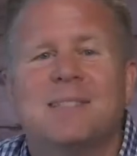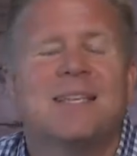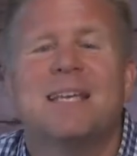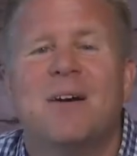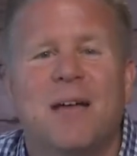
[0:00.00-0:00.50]
does
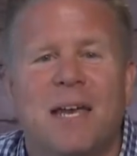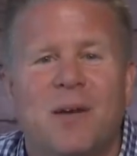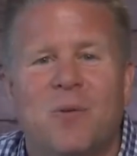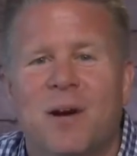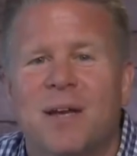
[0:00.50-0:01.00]
the
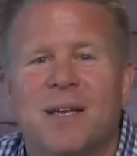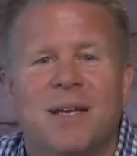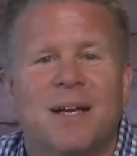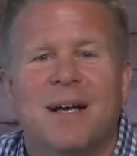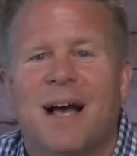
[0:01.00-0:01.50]
tailgating work?
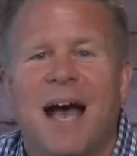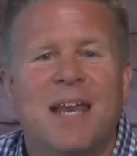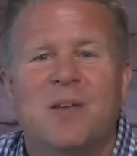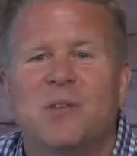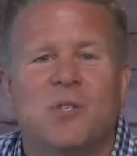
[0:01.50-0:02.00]
How
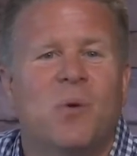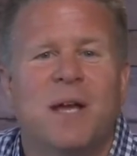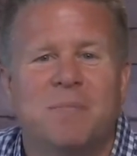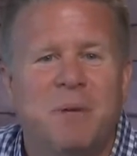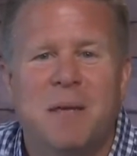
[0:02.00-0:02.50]
do you
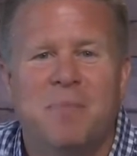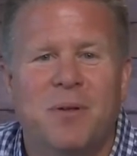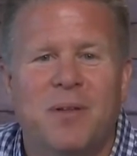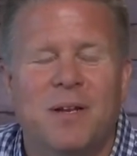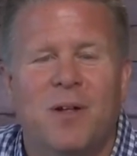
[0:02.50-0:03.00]
join
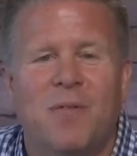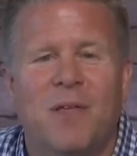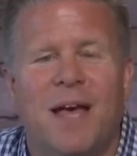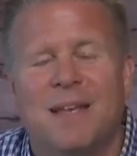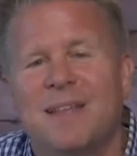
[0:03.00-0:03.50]
people and all of
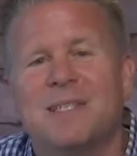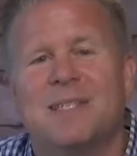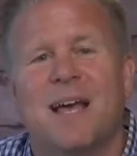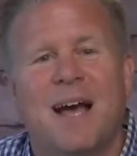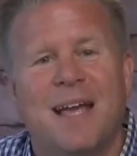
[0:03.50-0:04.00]
that? And this
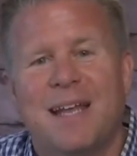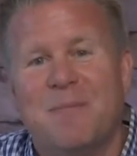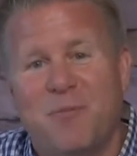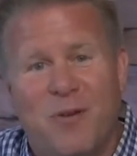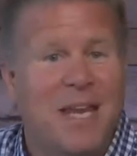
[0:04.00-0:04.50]
guy
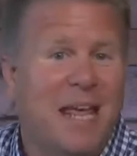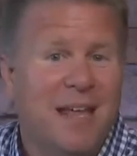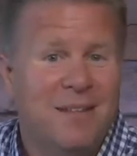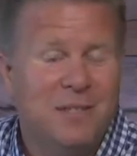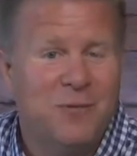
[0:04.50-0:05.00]
named
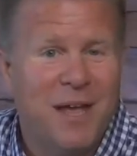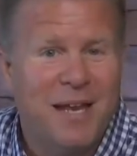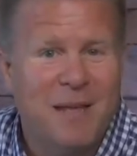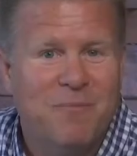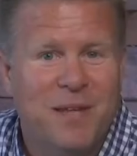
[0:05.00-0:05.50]
Vinny, this
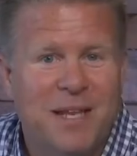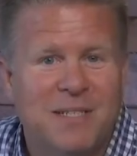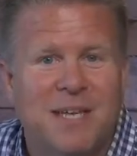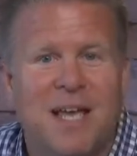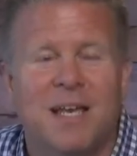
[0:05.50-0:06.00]
fan named Vinny
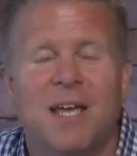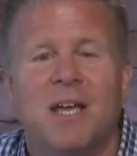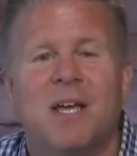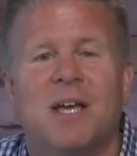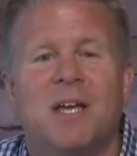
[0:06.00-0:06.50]
said,
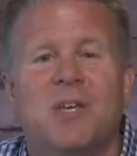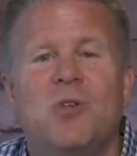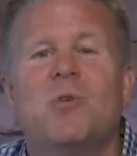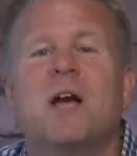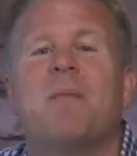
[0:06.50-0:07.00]

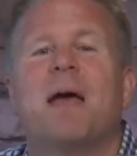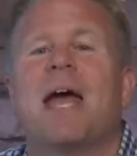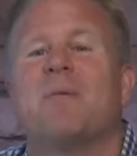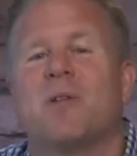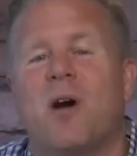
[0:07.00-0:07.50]
you come
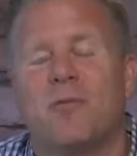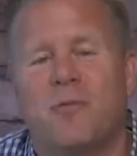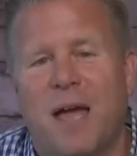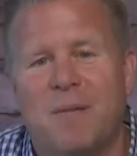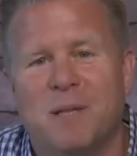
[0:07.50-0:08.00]
hang with our
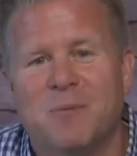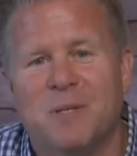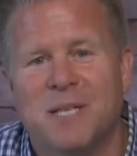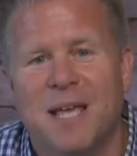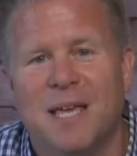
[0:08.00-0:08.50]
family.
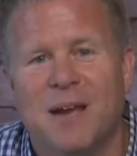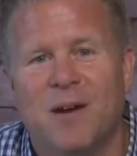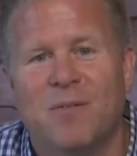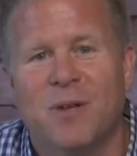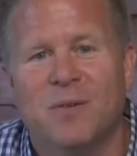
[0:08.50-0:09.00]
We'll take
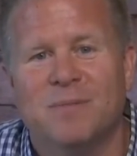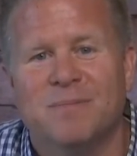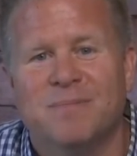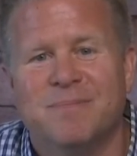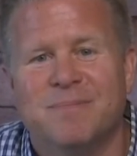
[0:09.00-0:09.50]
care of you.
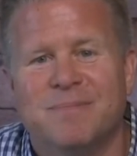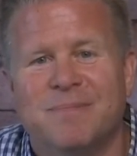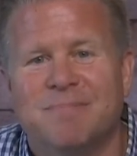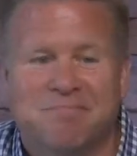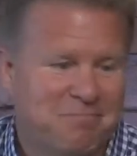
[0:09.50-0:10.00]

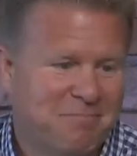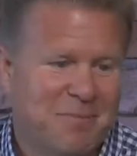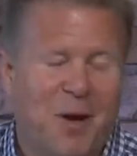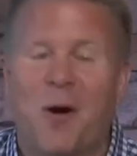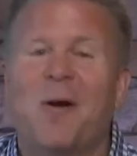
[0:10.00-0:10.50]

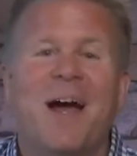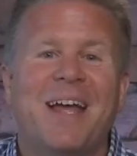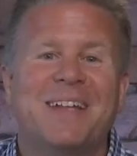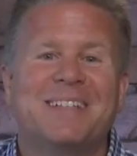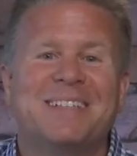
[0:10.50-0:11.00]
All
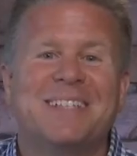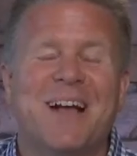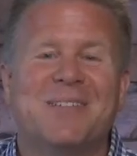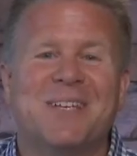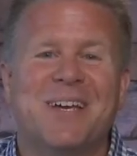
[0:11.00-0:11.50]
right, sounds